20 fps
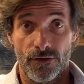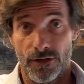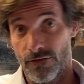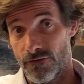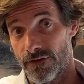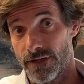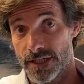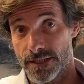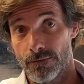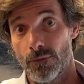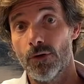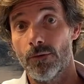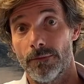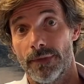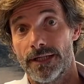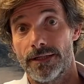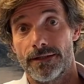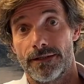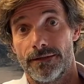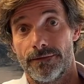first
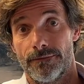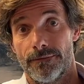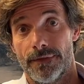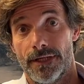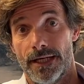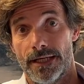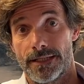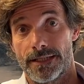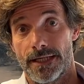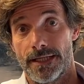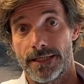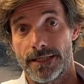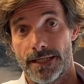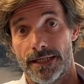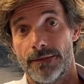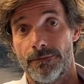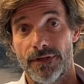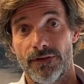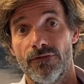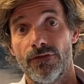moment, as I said
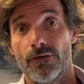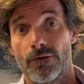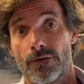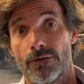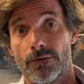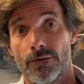before.